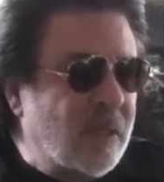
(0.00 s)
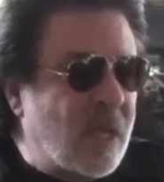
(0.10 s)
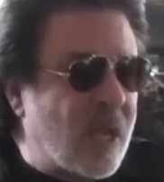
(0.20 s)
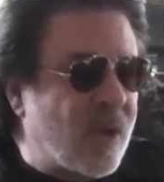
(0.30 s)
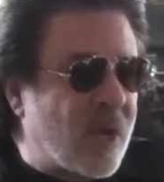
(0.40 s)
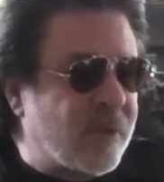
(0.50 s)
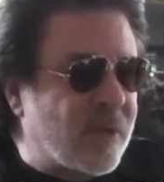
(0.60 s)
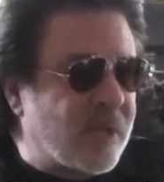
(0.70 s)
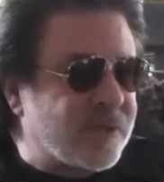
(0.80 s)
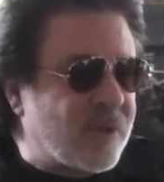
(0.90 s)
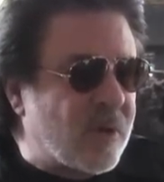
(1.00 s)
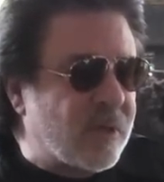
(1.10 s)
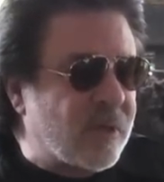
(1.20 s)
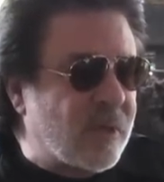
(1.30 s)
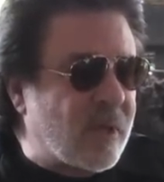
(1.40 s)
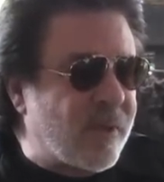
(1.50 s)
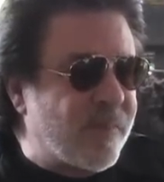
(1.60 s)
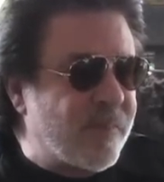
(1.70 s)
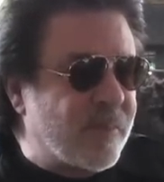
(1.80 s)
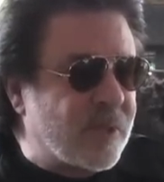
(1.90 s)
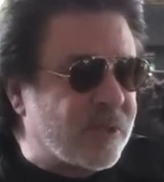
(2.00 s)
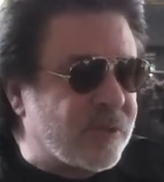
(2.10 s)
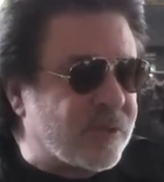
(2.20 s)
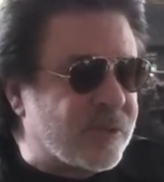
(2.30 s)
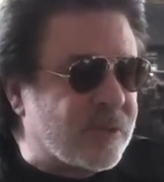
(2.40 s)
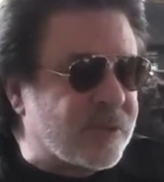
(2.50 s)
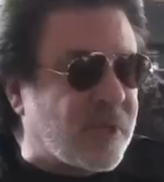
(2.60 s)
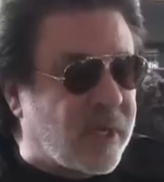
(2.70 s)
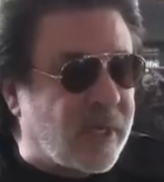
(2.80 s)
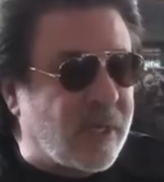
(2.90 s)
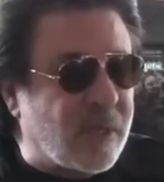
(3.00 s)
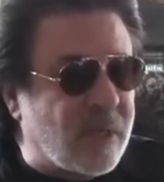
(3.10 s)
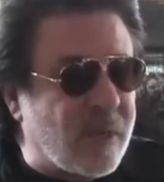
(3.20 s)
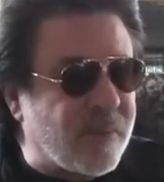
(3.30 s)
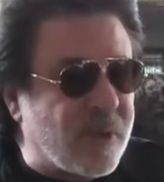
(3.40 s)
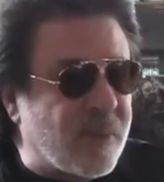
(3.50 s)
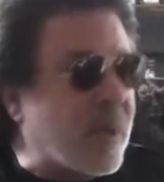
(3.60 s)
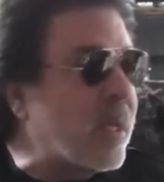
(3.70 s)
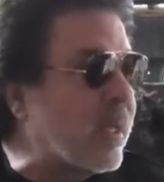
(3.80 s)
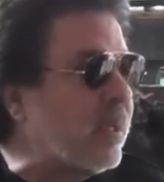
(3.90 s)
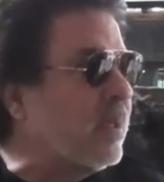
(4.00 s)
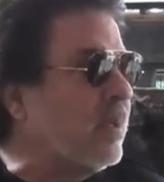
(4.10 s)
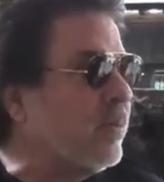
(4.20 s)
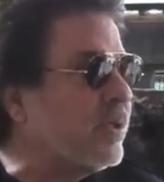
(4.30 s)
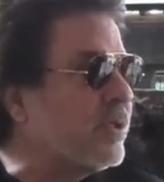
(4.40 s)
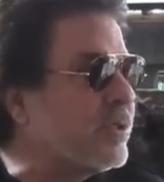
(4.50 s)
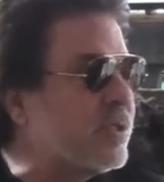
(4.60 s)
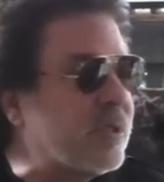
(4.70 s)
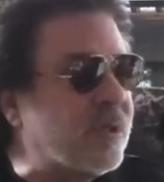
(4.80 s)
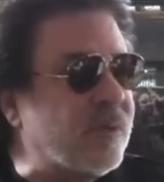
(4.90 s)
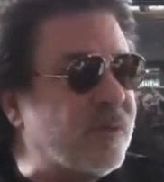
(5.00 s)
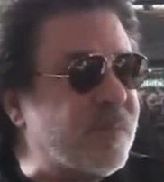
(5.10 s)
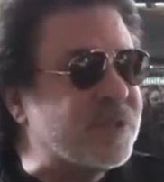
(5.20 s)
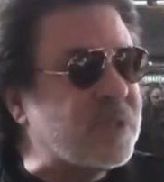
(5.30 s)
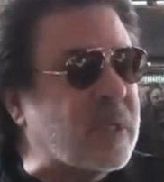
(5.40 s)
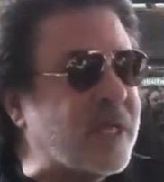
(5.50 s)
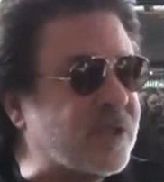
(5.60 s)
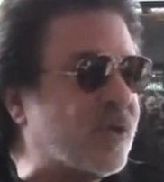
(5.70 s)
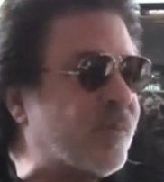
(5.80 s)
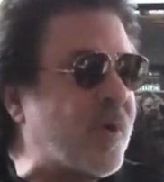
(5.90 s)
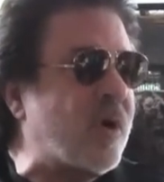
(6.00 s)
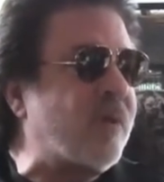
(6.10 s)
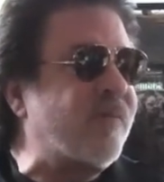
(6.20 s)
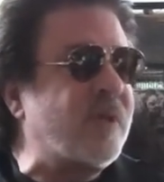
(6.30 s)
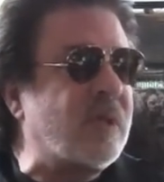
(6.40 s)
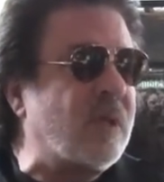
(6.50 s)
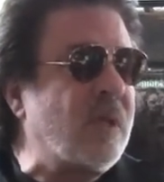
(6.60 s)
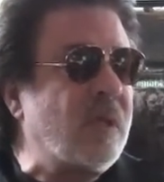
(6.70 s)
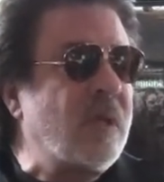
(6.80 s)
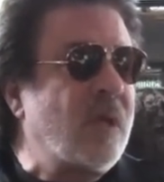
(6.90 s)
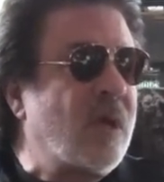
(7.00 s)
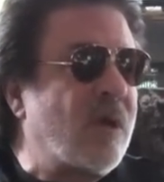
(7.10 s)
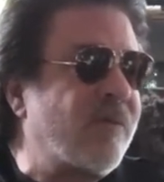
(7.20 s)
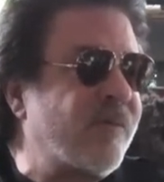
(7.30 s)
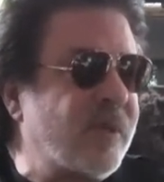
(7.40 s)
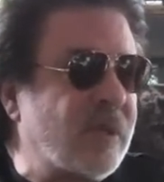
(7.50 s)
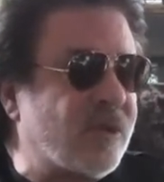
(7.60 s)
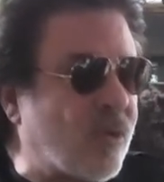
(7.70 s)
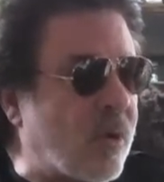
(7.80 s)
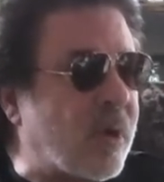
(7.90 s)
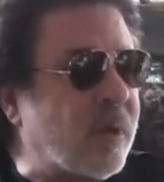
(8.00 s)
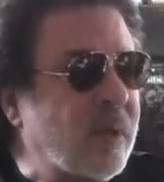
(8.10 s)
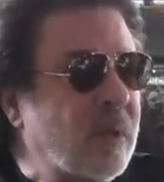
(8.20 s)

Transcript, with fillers: I, I, I started um, studying um, Kabbalah, which is the mystical part of the of the Torah.